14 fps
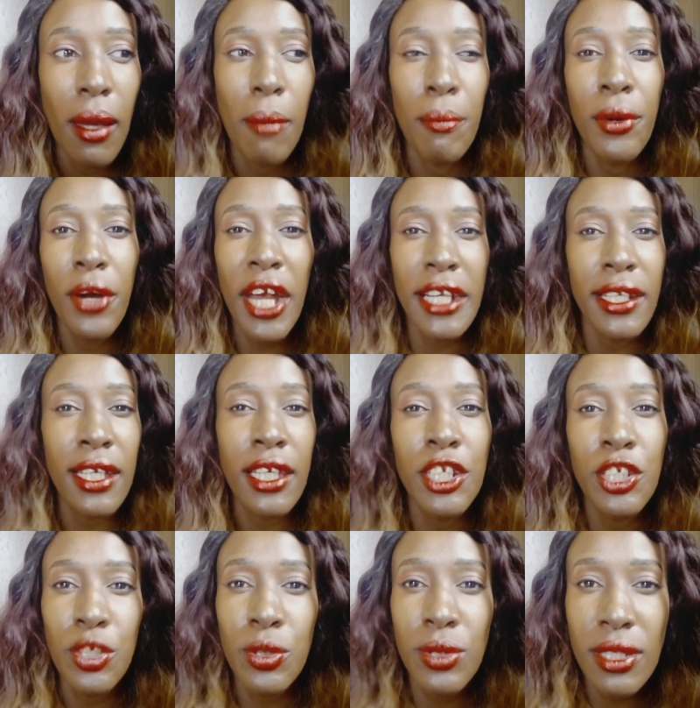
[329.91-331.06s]
braiding
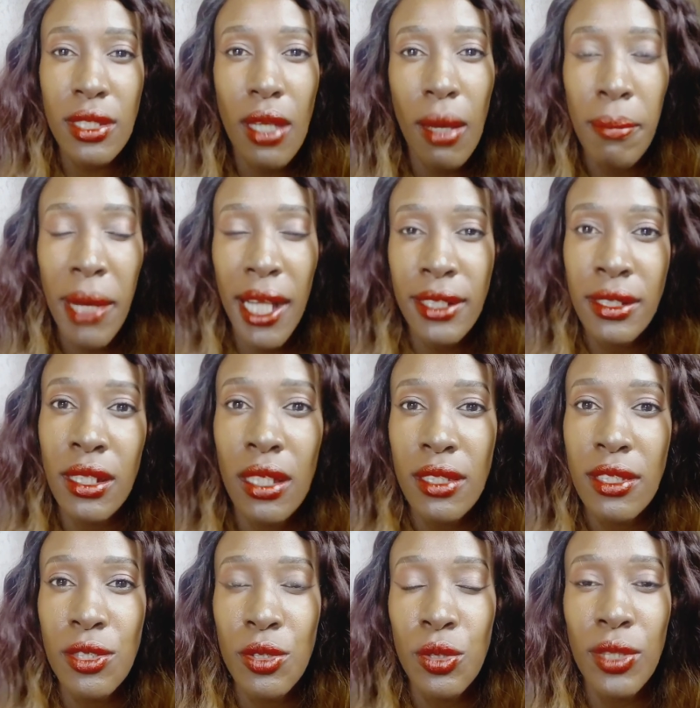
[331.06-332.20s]
induced
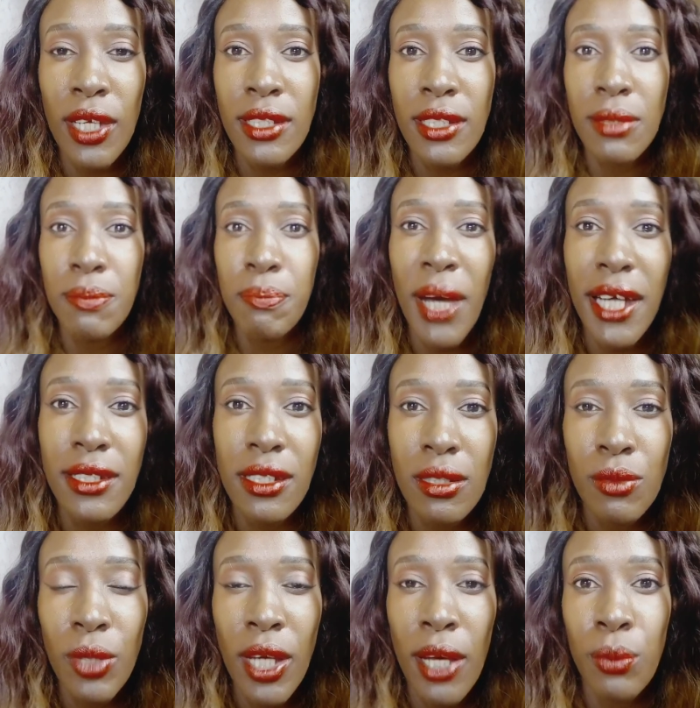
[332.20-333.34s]
baldness, you know, that
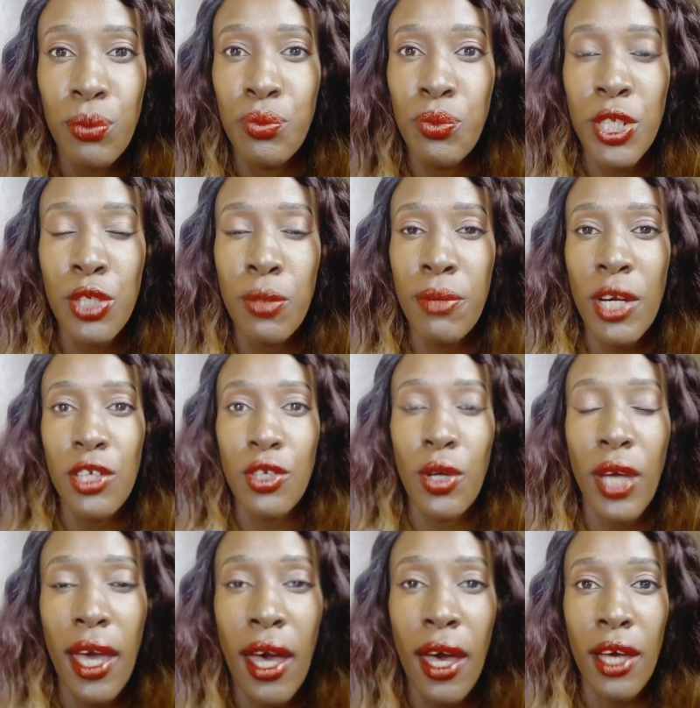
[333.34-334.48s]
pattern where when you braid your
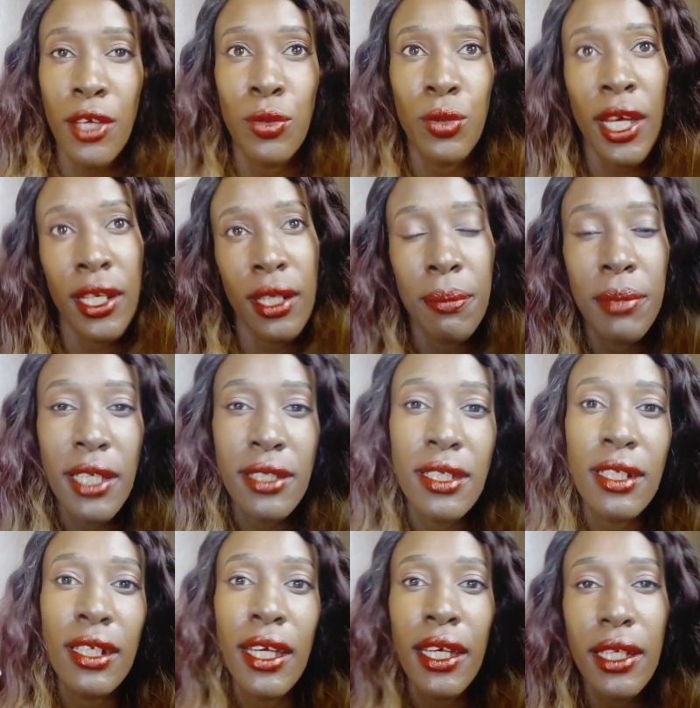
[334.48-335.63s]
hair you end up
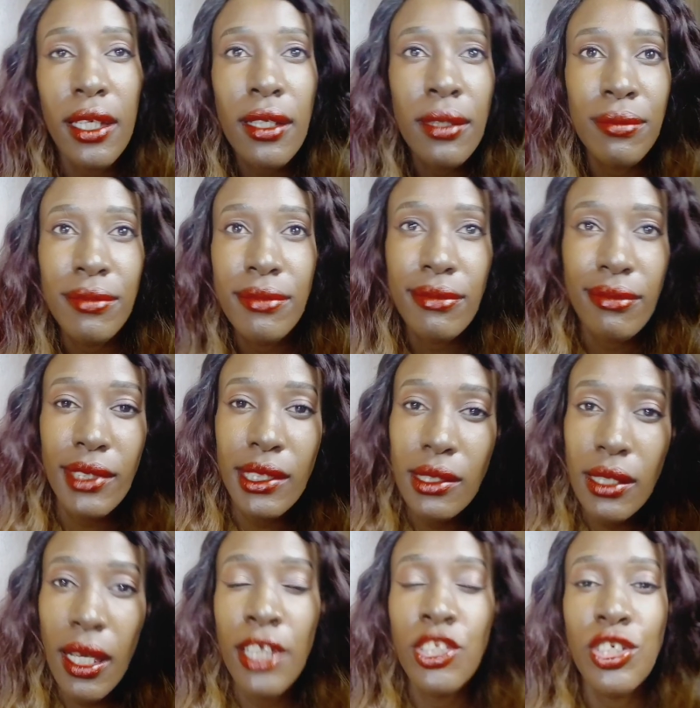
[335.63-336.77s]
getting like
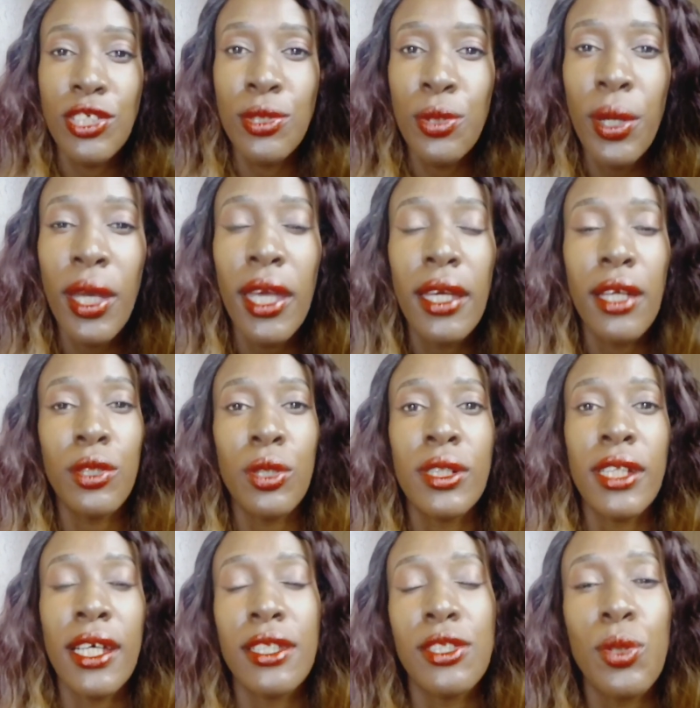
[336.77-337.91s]
edges going and all that.